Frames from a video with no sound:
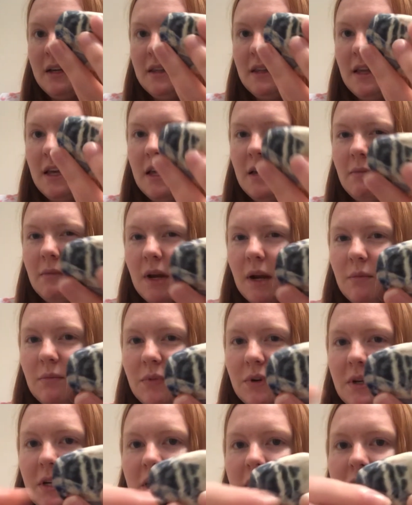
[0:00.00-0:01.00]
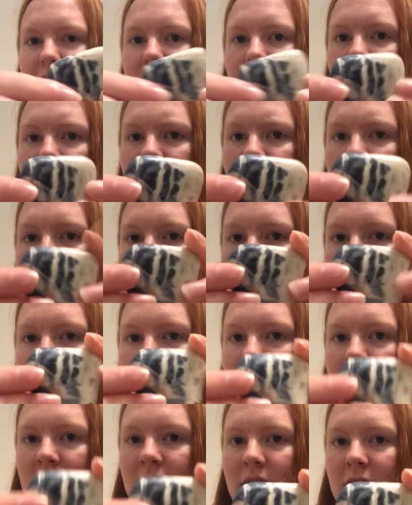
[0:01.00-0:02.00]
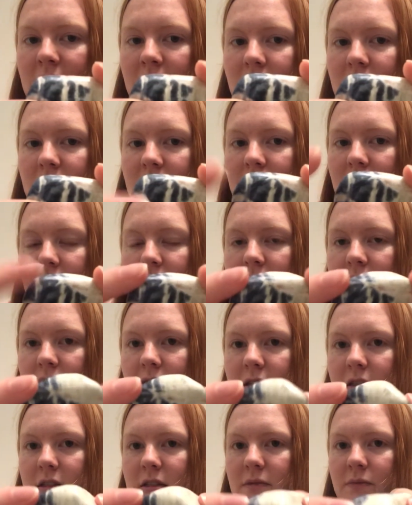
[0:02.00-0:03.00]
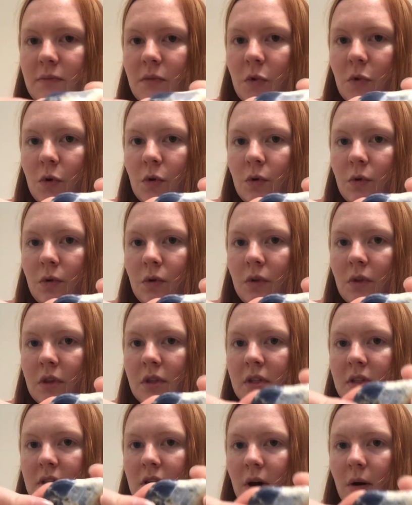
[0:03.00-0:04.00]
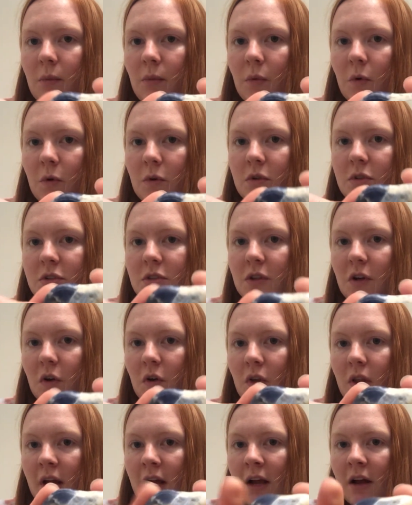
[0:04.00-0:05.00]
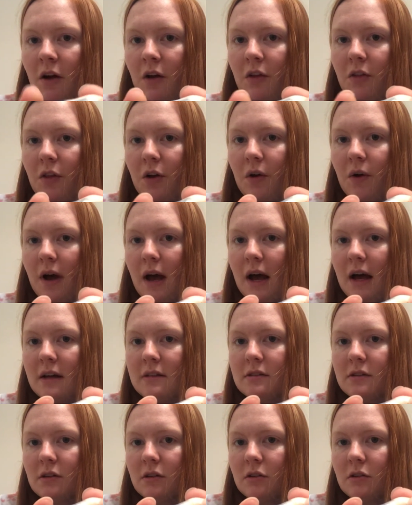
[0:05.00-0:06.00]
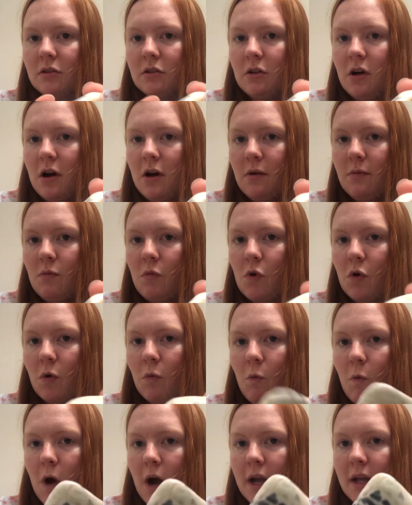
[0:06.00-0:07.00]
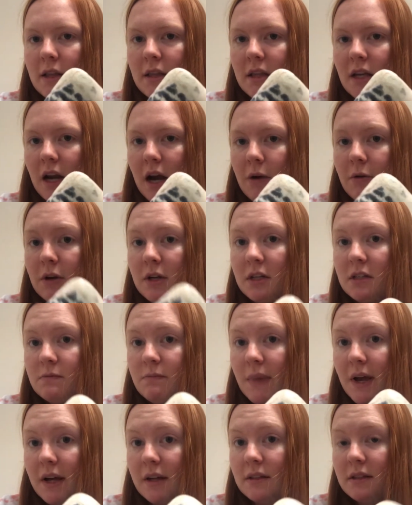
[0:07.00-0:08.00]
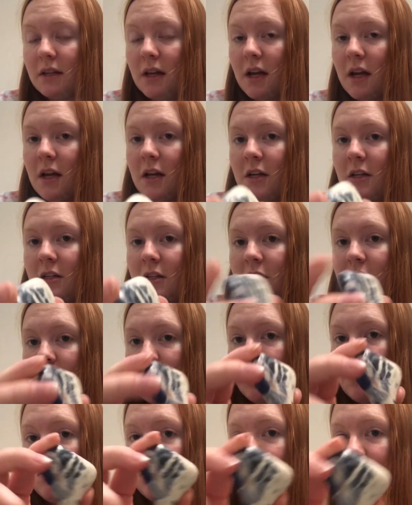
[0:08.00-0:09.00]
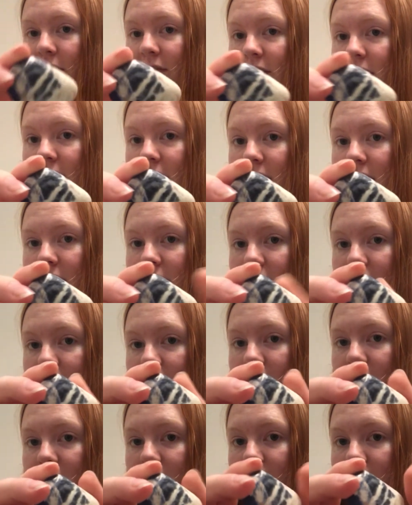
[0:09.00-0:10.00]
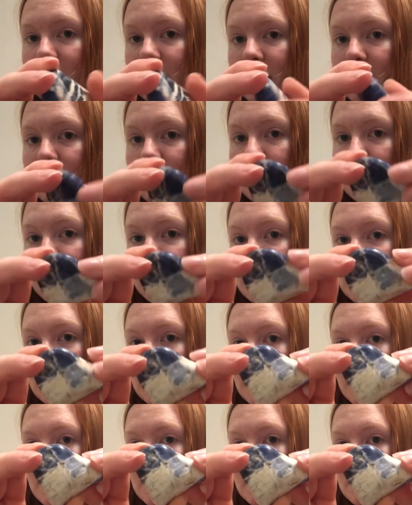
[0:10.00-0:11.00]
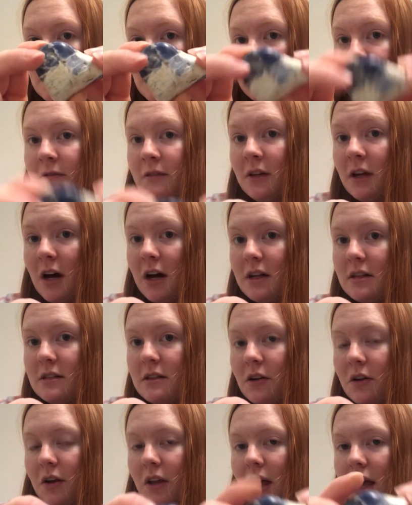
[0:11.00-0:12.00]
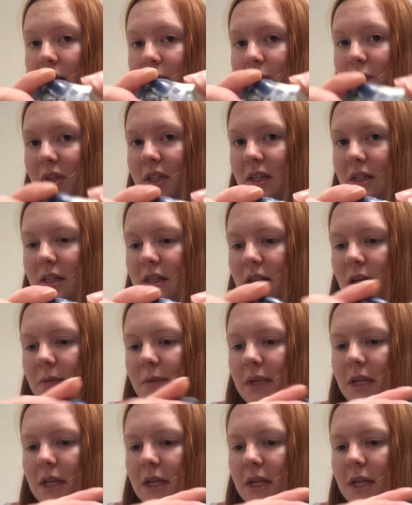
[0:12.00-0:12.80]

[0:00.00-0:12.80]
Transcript: thing, but I'm pretty sure this is a smooth tumbled sodalite, although it has a lot more white than I would expect. So if you have any idea what this is, if not sodalite, please let me